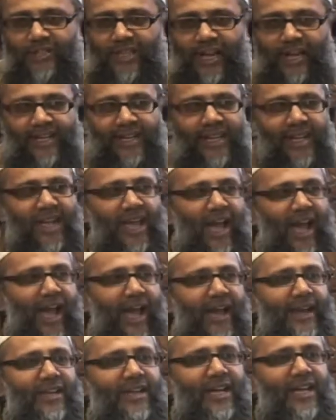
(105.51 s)
to that,
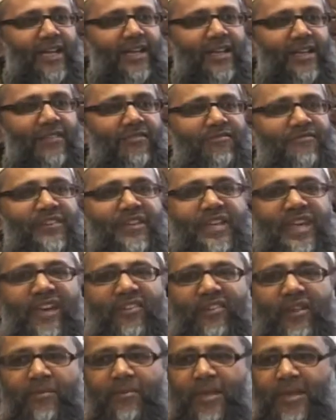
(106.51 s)
and
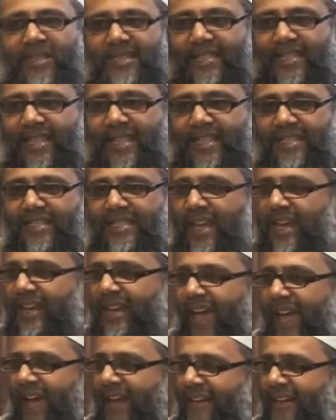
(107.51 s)
forgive him his sins and